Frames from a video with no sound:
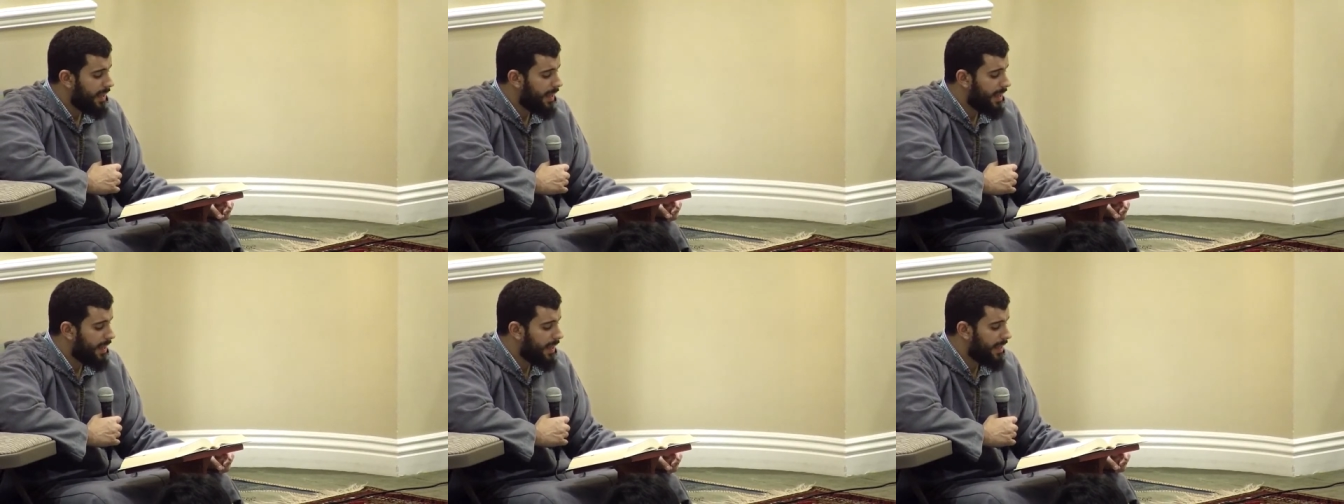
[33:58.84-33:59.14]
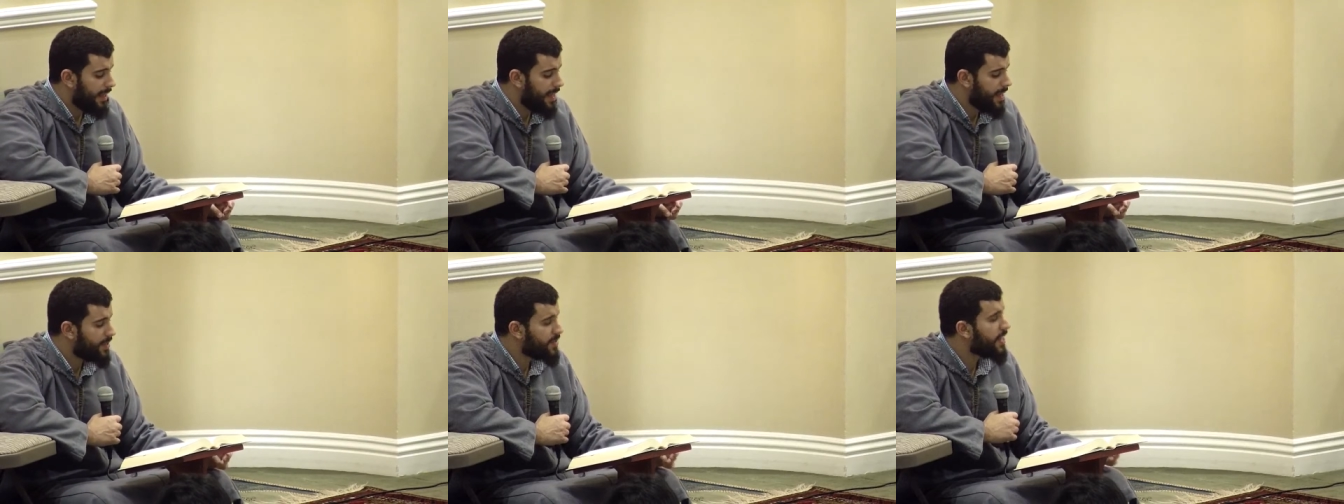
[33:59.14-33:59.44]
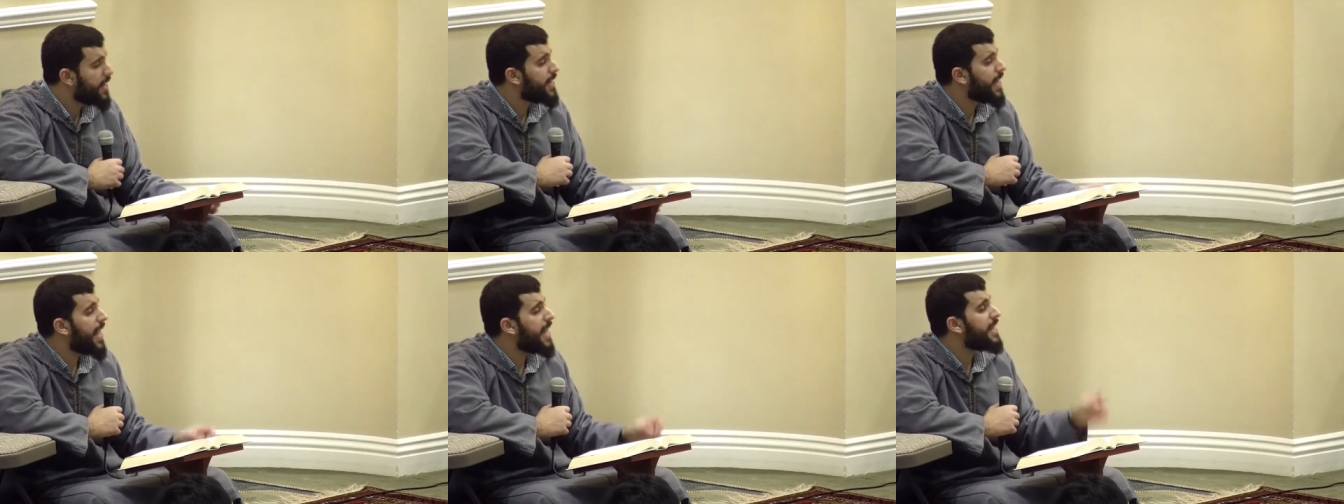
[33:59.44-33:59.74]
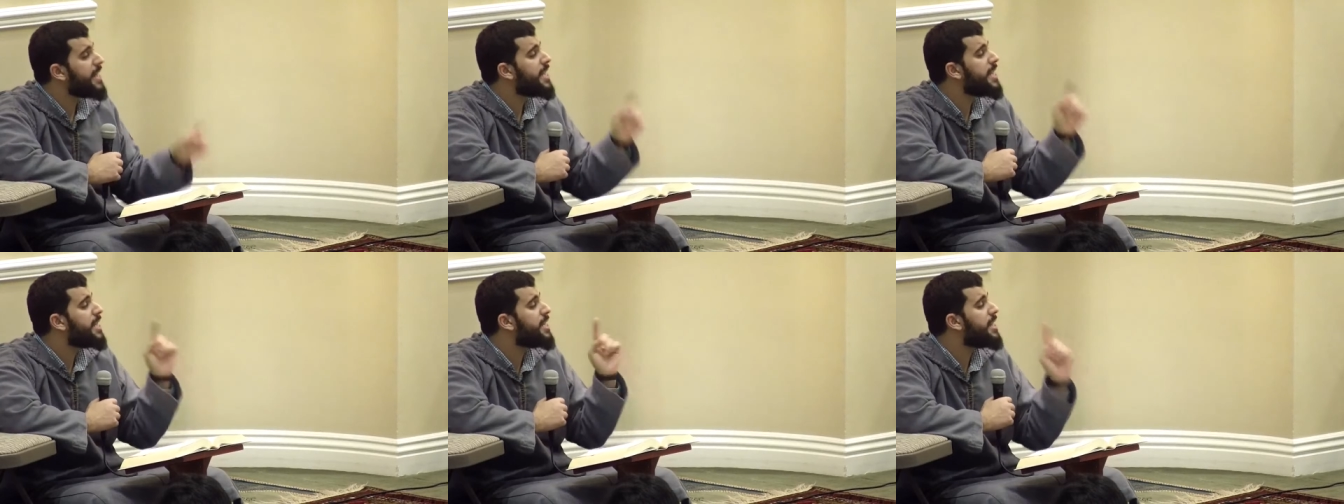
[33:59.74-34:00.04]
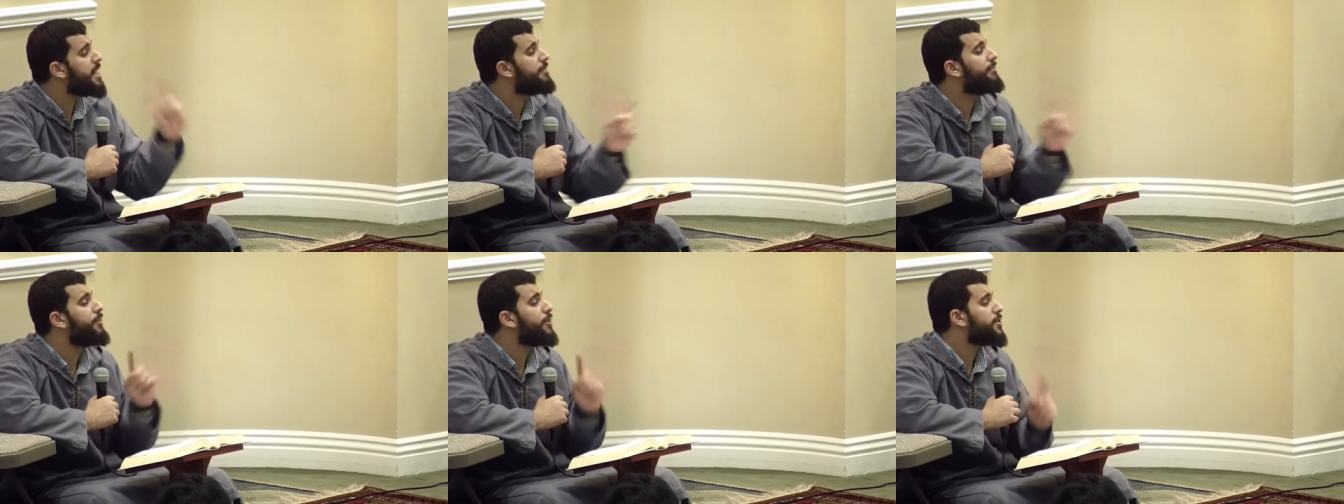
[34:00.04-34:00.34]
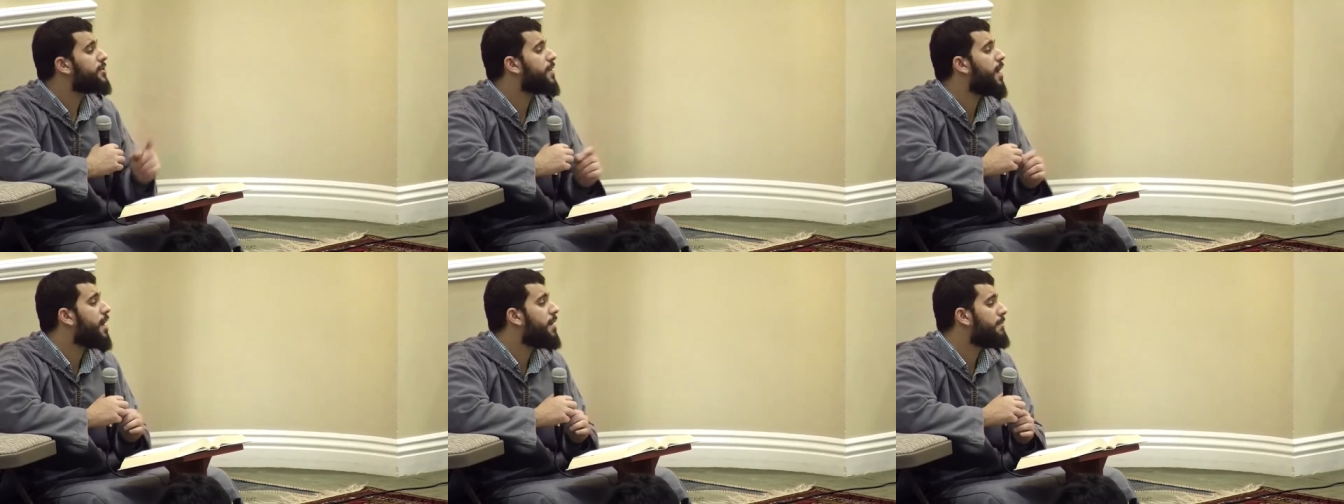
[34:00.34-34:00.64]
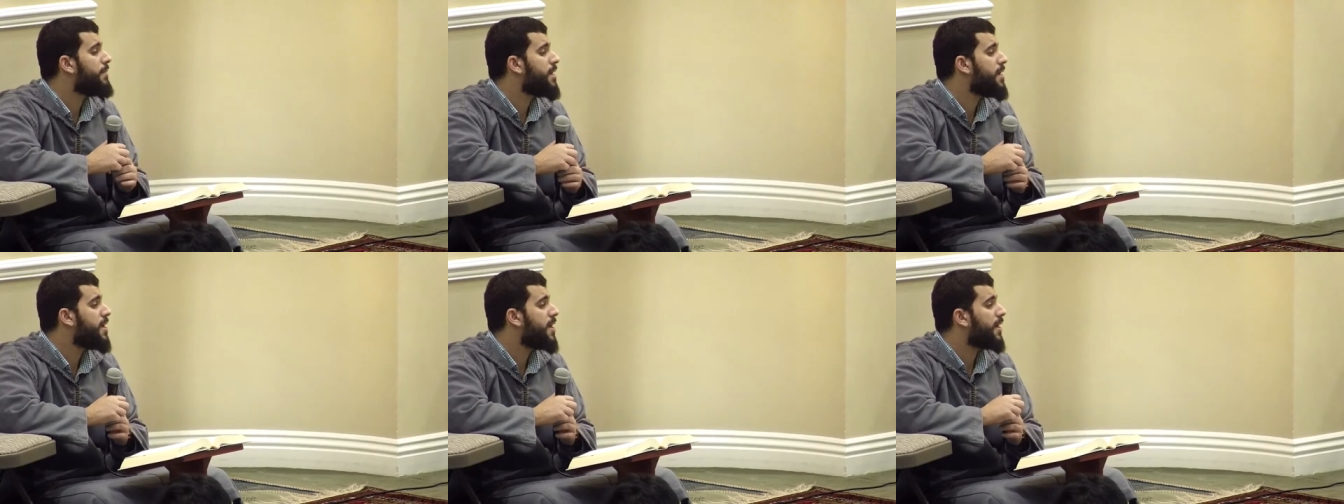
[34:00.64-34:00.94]
uh, he said and he never
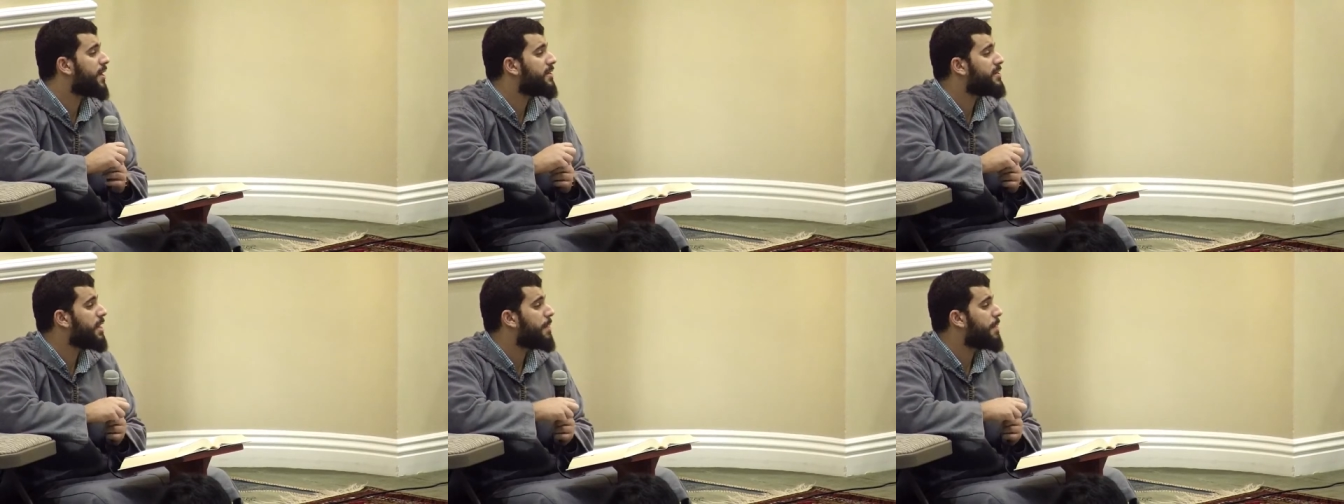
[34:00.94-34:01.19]
saw me